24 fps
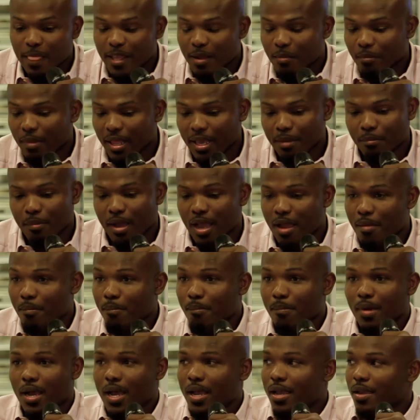Then, like, my,
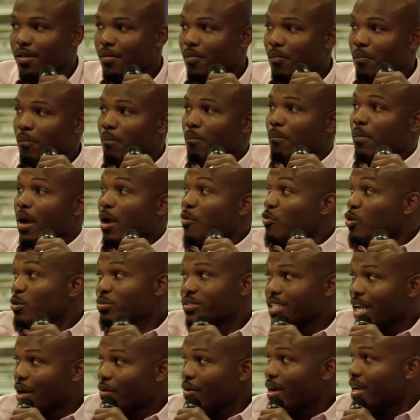my, my
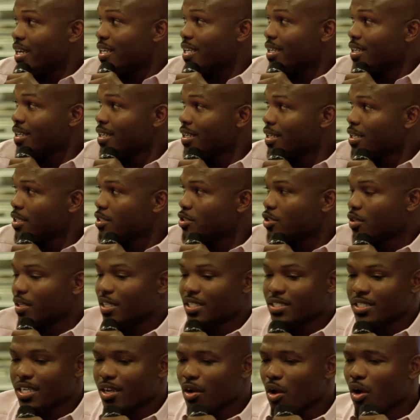room's not ready. So
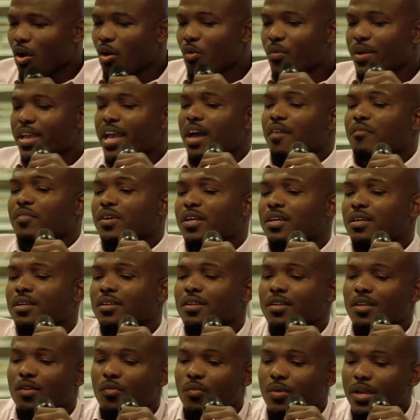they say, oh, we have
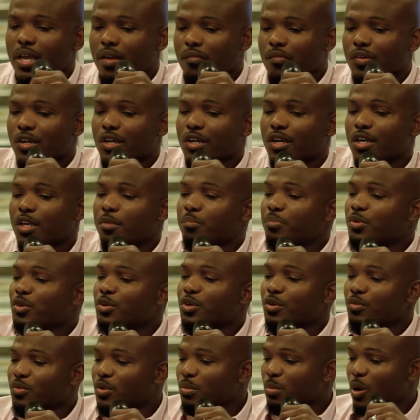a we have a
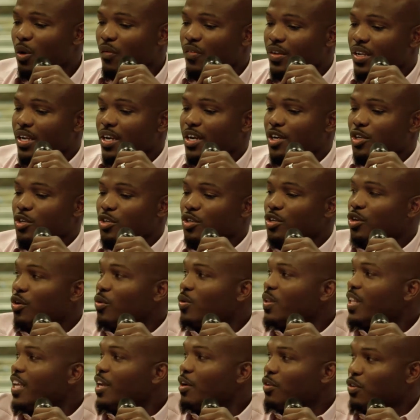computer room over there. You can
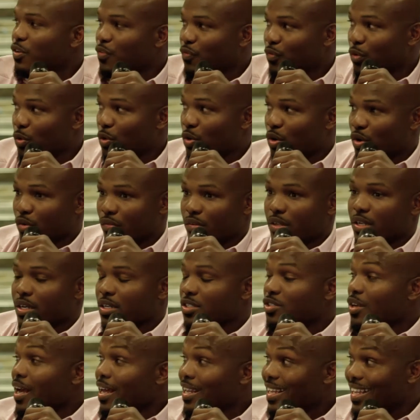go lay on the floor over
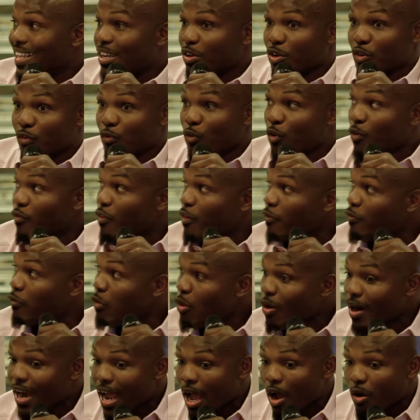there. So I had to lay on the floor for
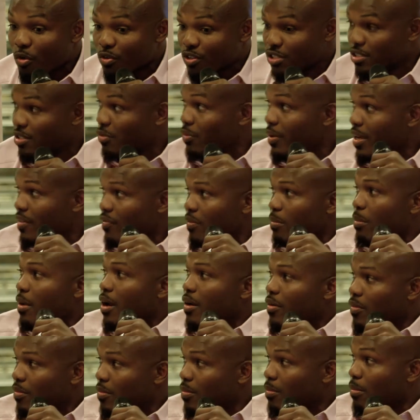four hours to wait for
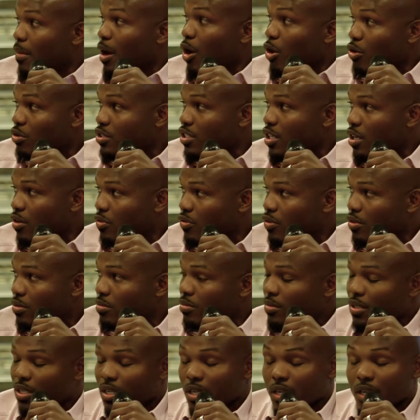my, my hotel
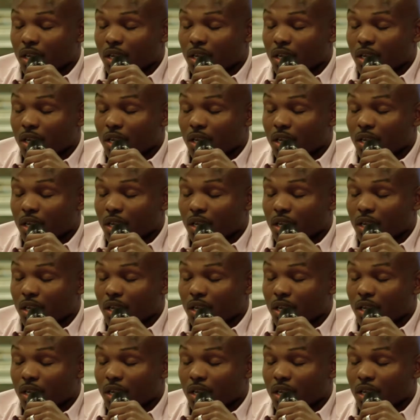room.